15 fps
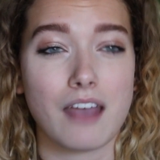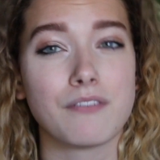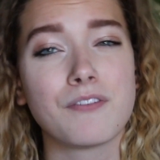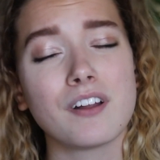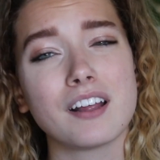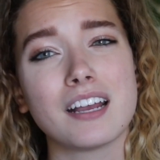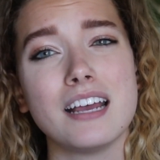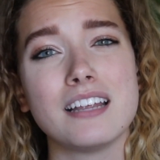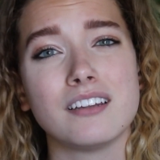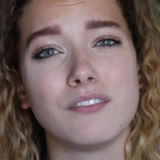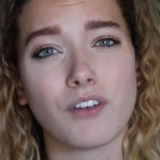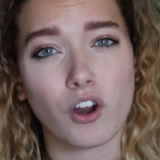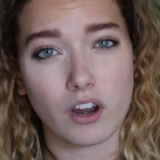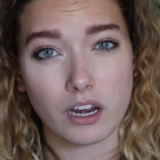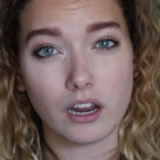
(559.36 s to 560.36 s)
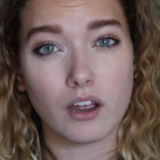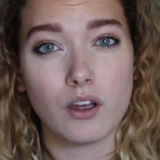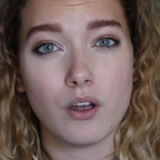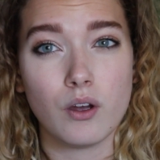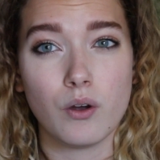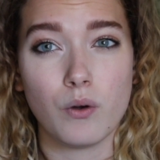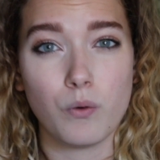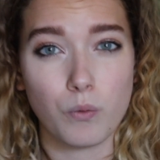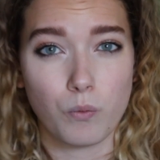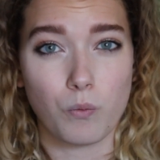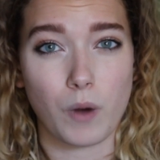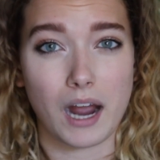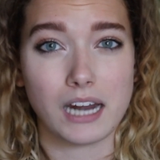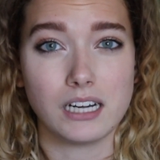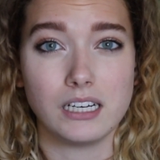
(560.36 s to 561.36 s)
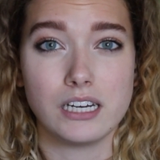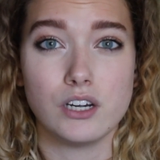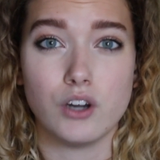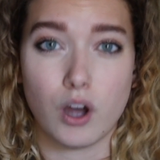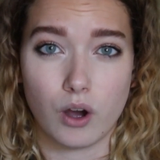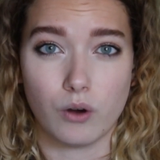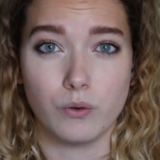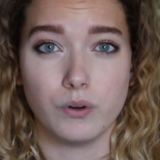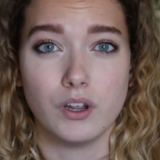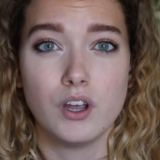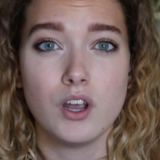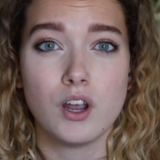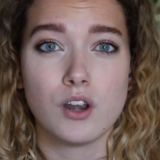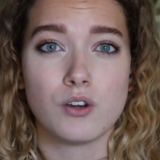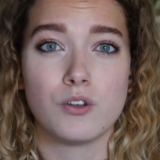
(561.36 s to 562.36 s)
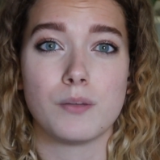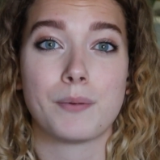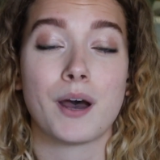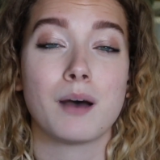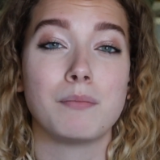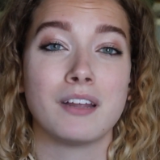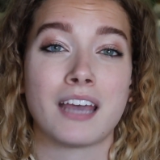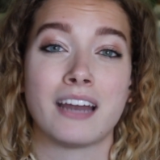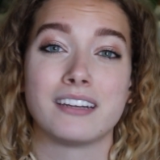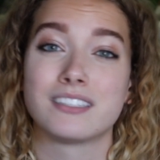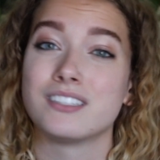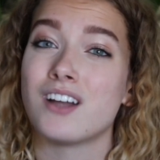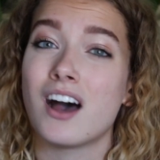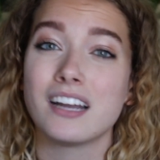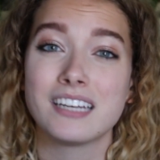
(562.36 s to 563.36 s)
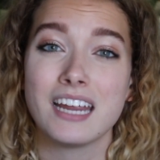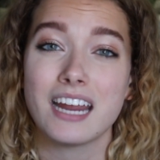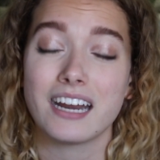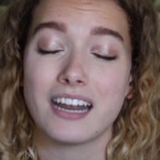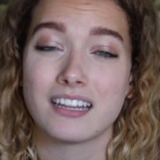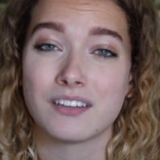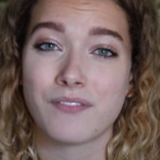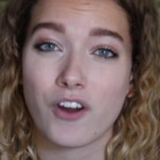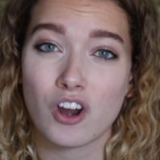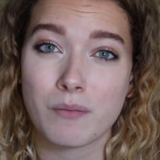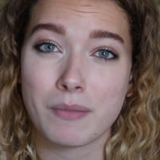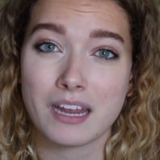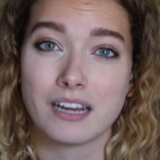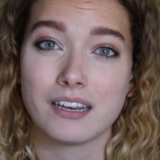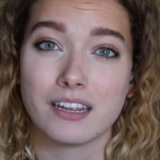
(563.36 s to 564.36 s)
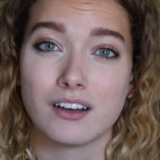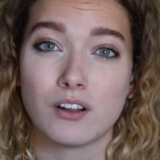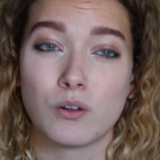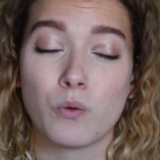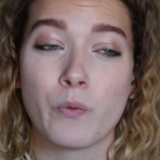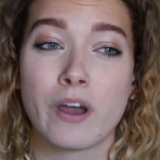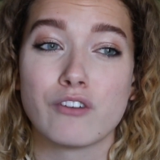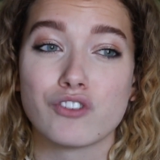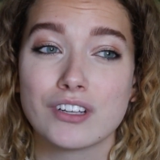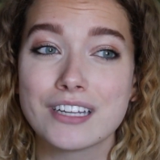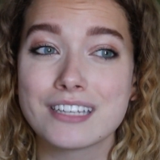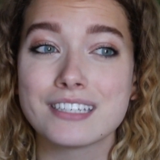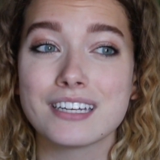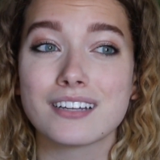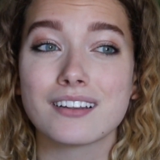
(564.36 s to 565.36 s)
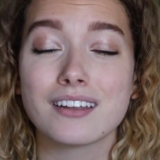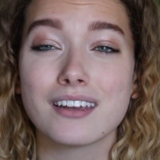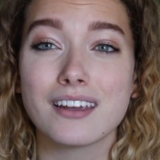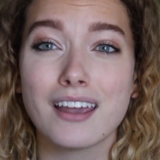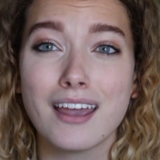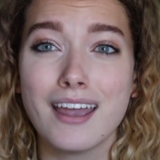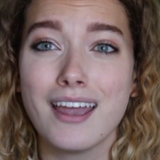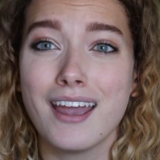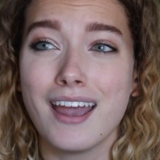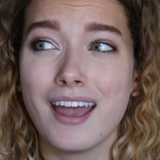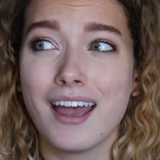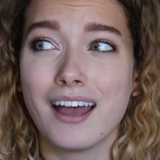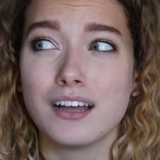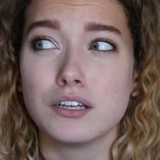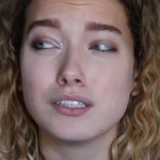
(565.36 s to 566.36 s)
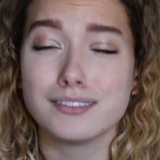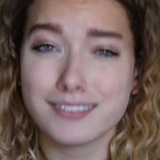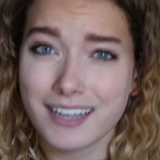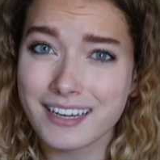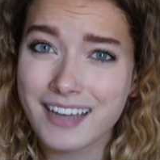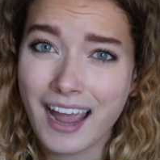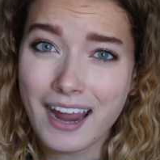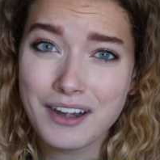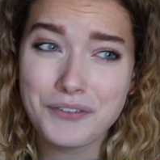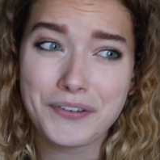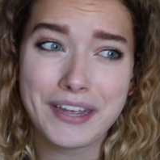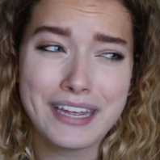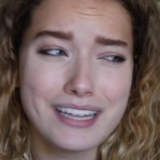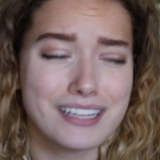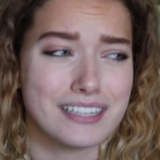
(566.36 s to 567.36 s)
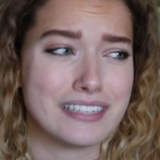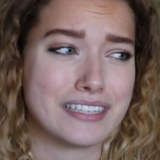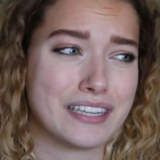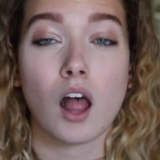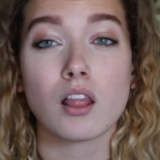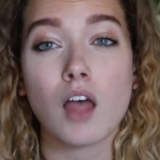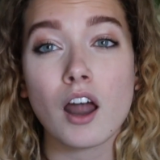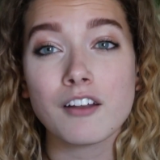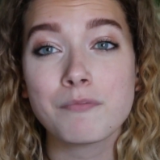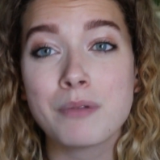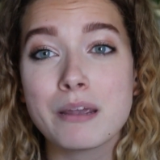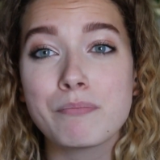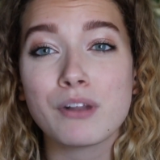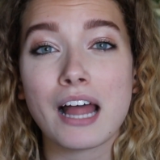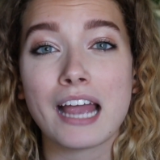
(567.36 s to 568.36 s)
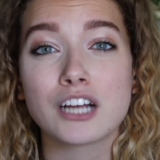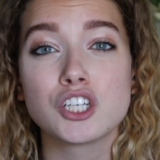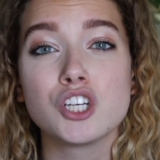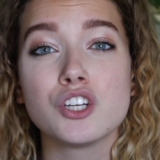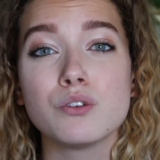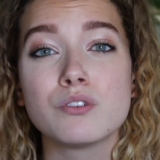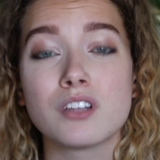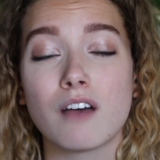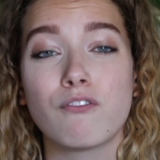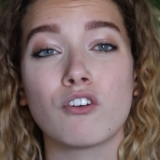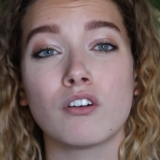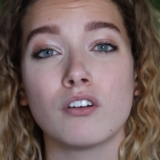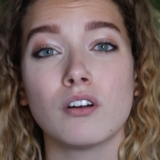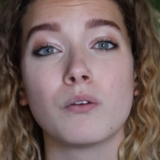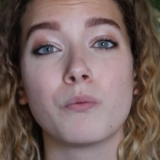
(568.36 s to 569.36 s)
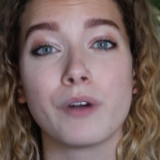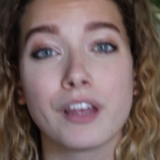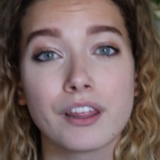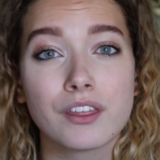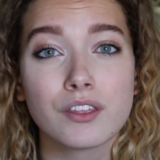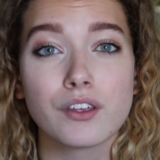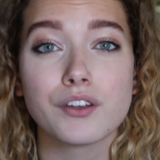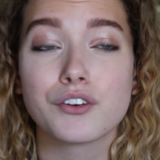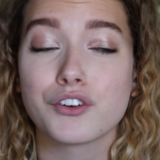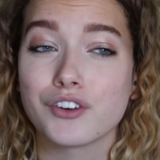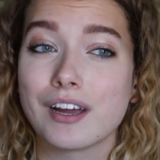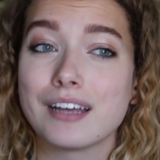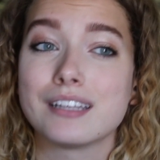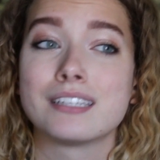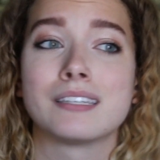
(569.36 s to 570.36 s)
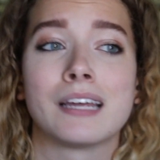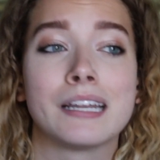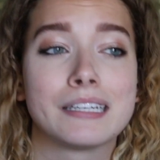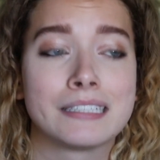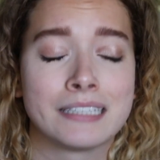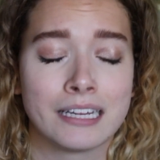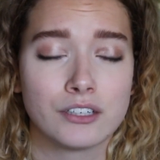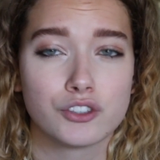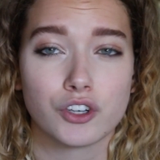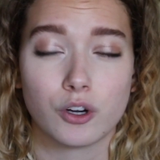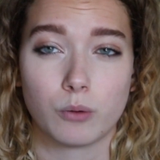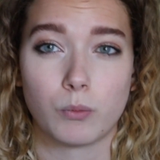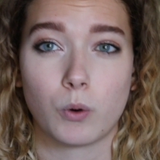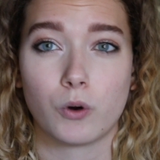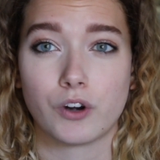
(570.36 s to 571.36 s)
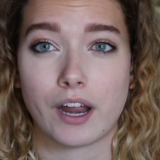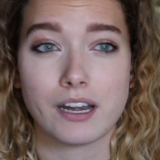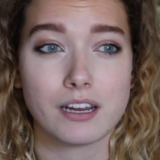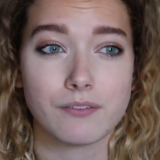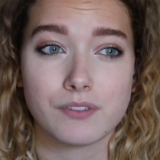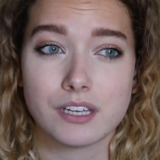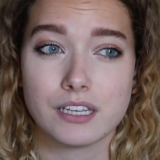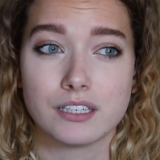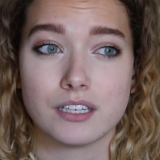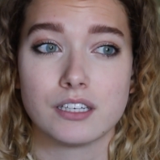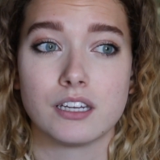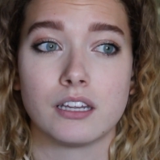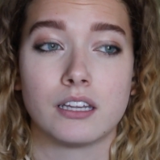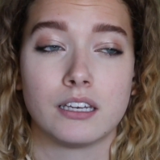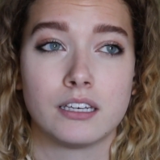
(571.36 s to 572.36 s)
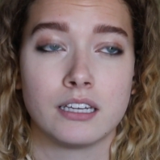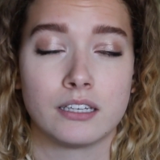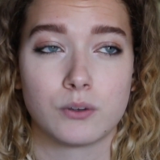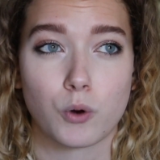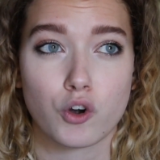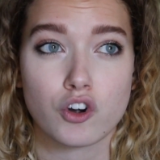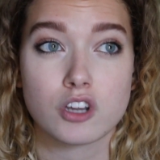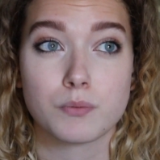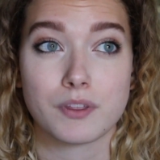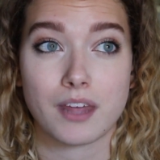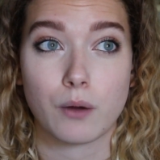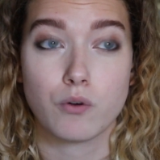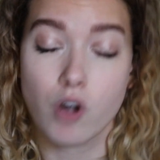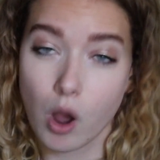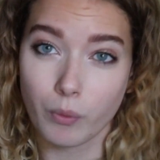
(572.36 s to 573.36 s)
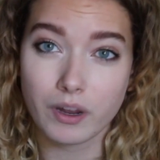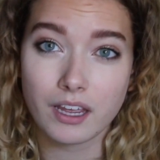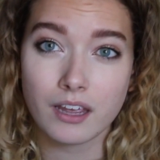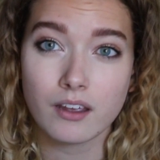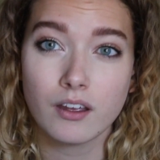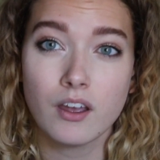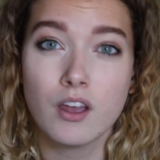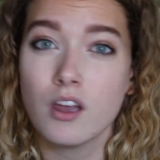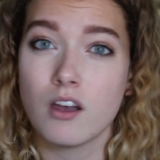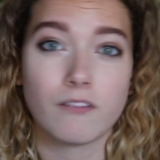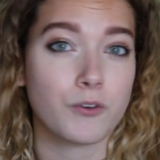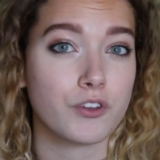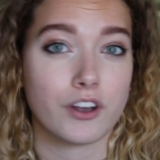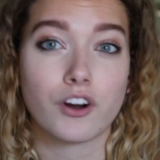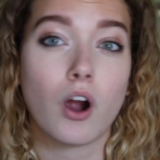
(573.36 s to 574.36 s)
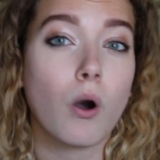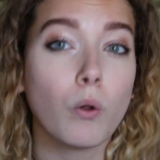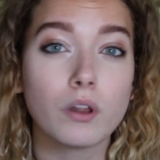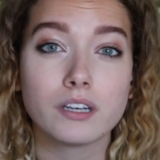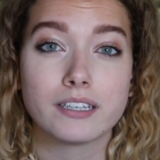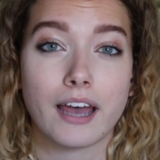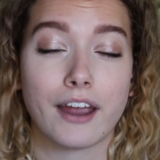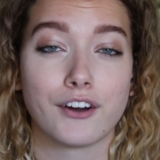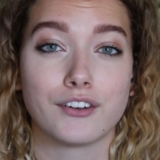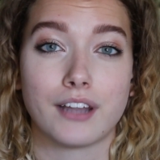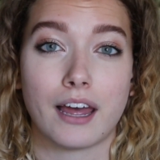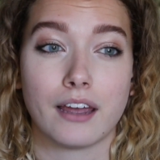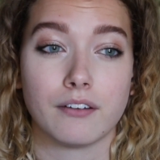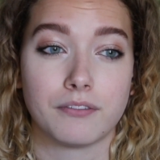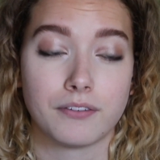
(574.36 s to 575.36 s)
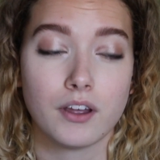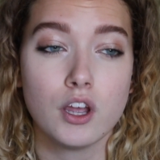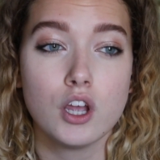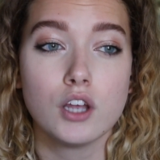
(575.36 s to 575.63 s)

feel like it isn't very widely known to the public, and it's not taken as a very big deal when realistically it kind of is. A lot of people actually do suffer with Tourette syndrome or any of these disorders without knowing it for their whole entire life.